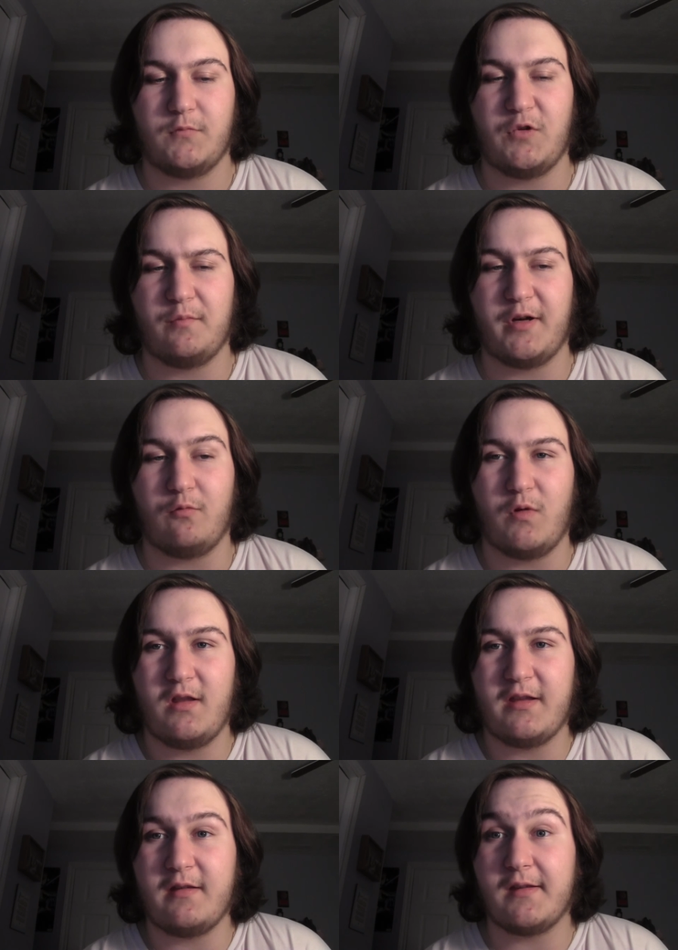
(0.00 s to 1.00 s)
But, but
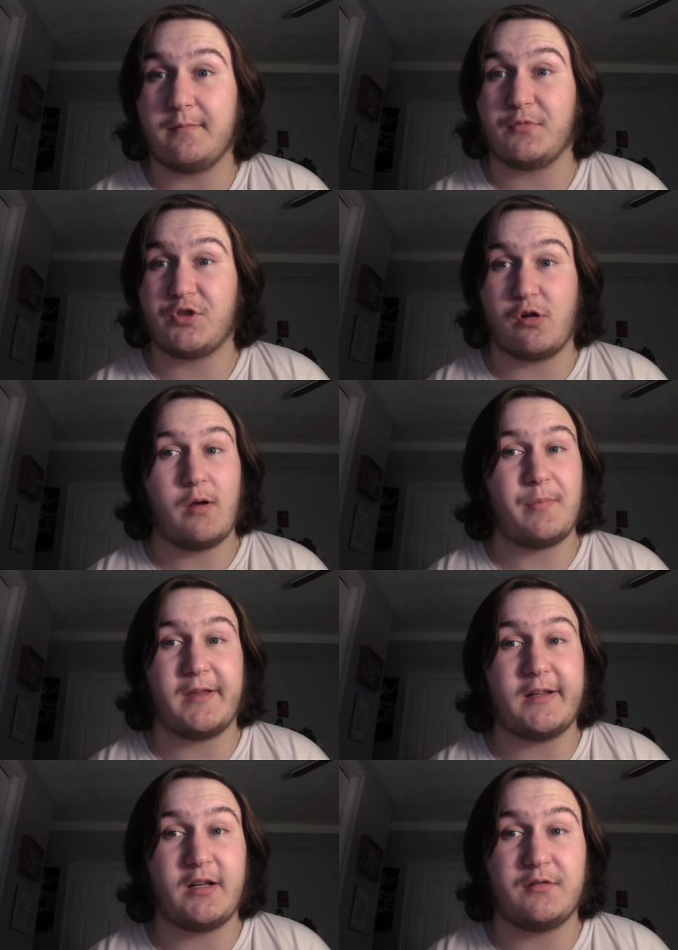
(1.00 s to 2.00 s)
will he show up
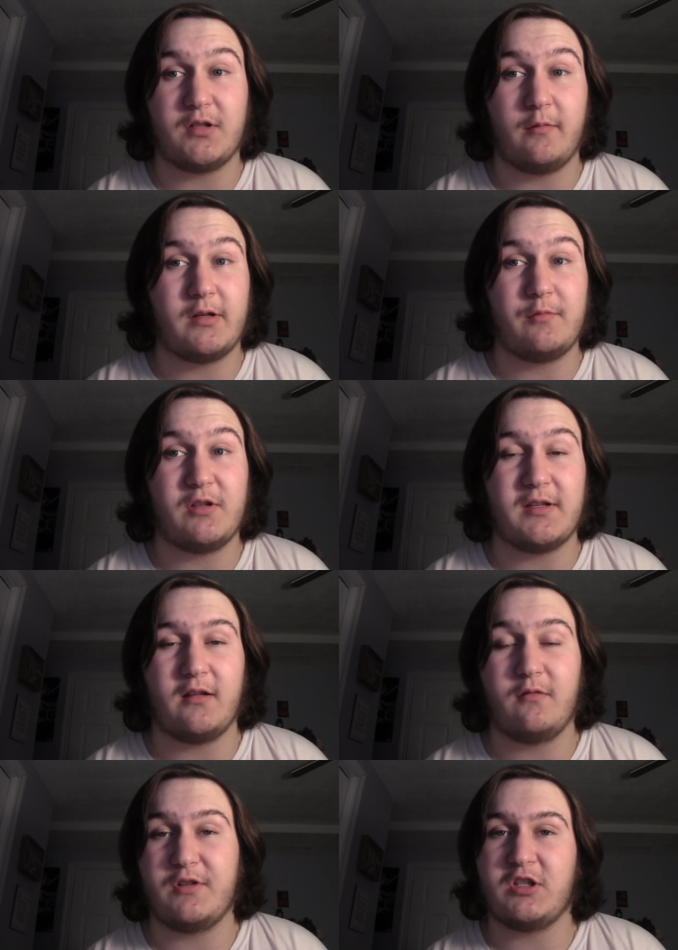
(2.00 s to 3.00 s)
again on W W E
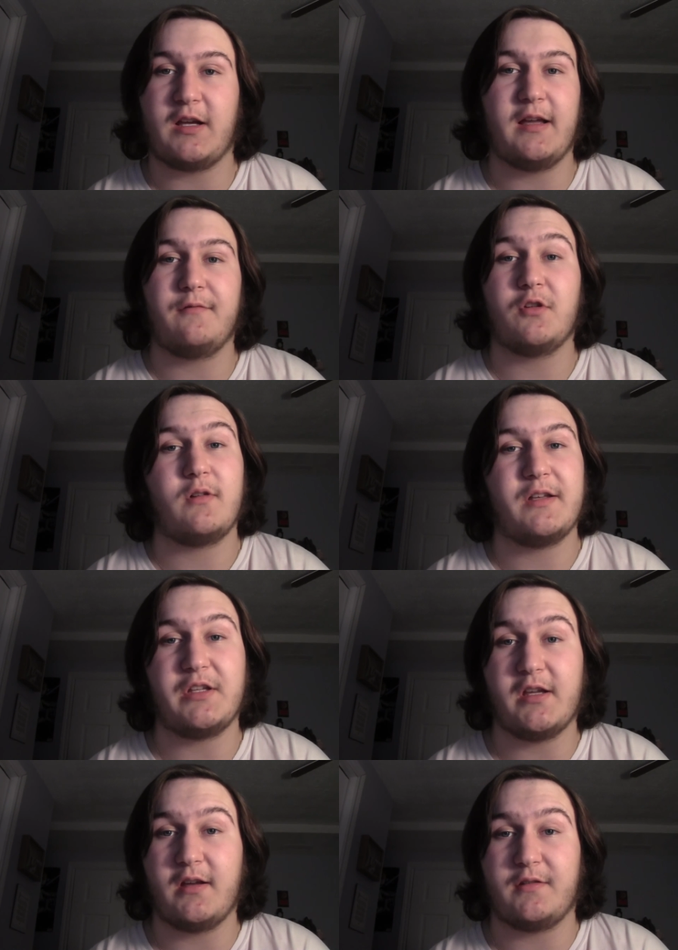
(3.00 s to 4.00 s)
television? I have no
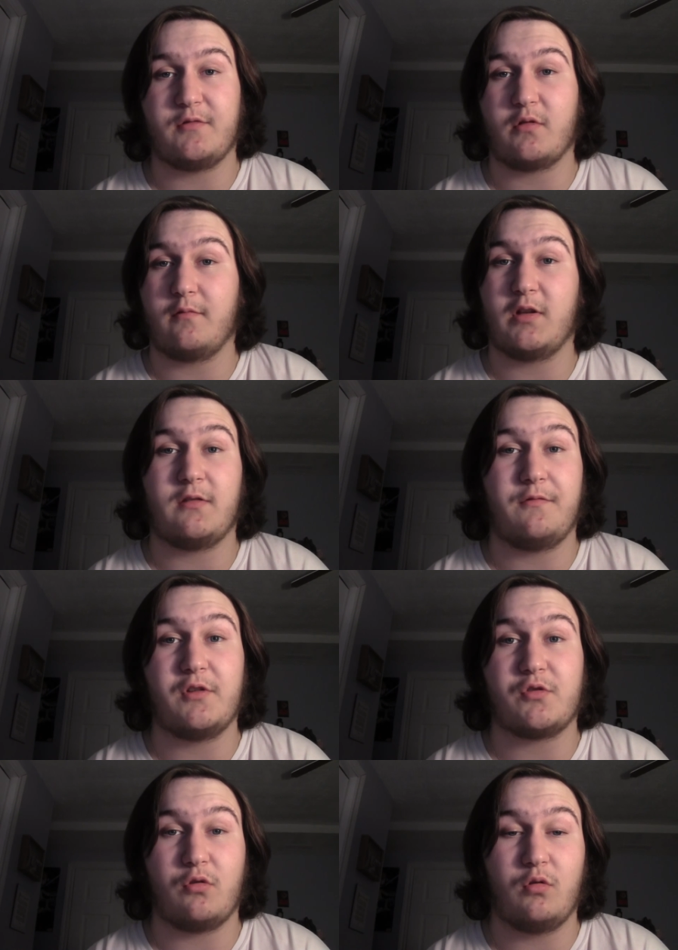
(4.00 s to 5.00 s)
idea as for what the
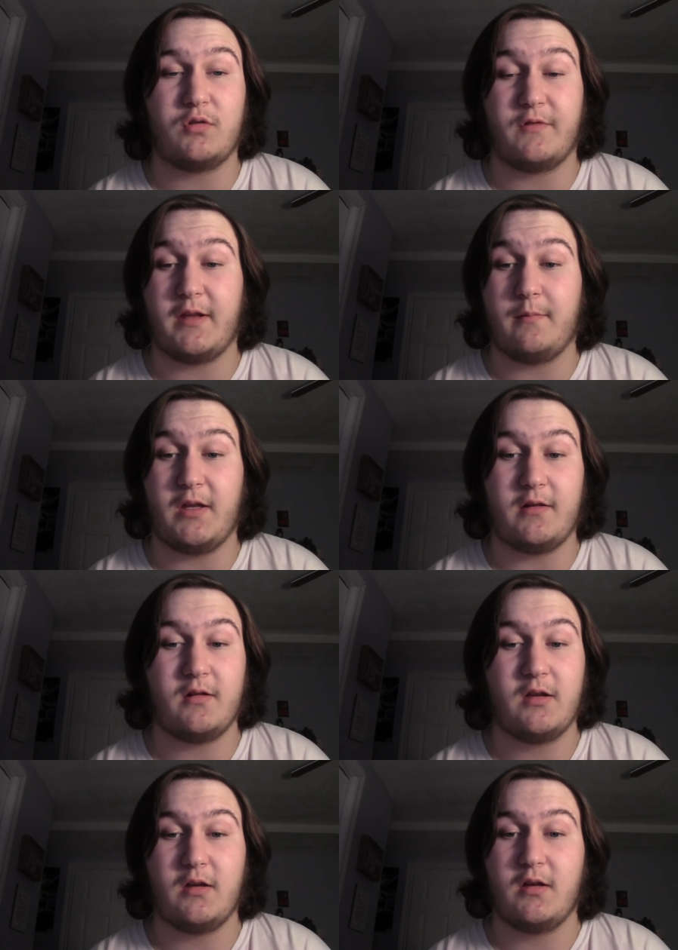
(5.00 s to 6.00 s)
future holds for that man.
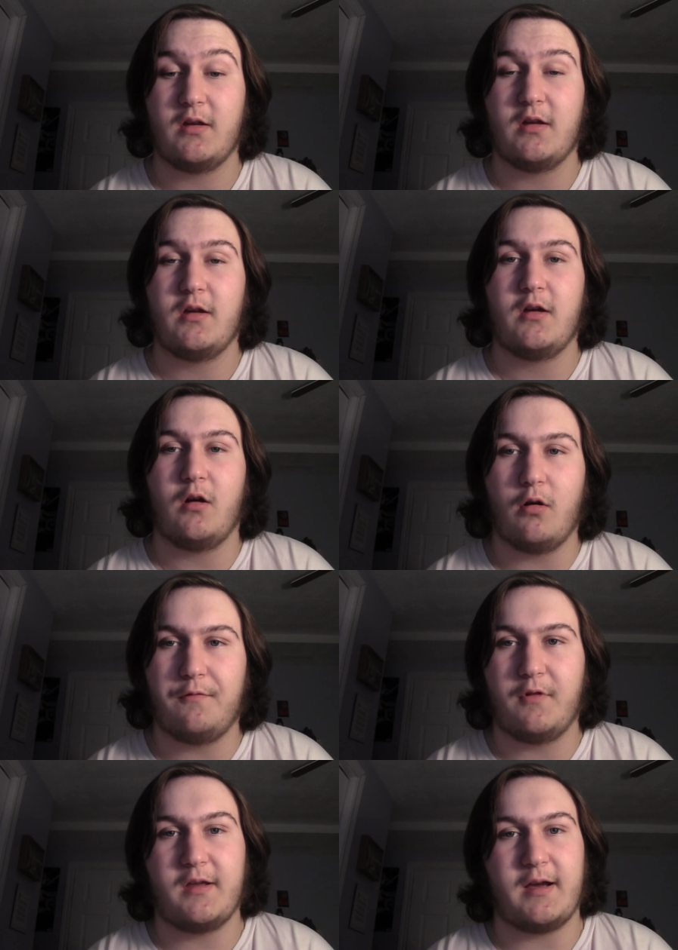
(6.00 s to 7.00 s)

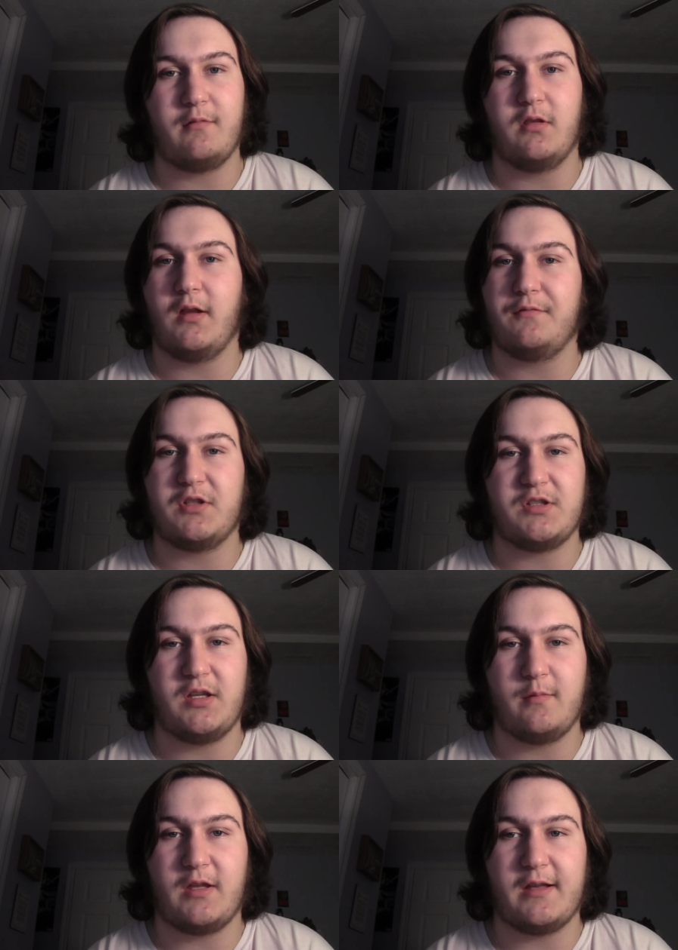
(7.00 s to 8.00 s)
Hopefully, I would love to see
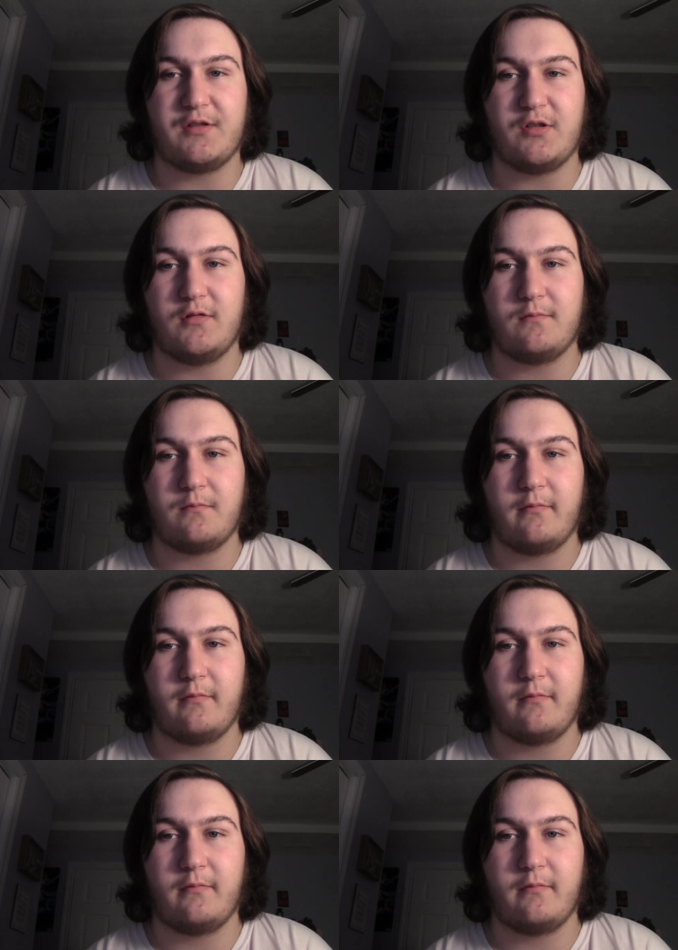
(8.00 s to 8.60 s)
him again soon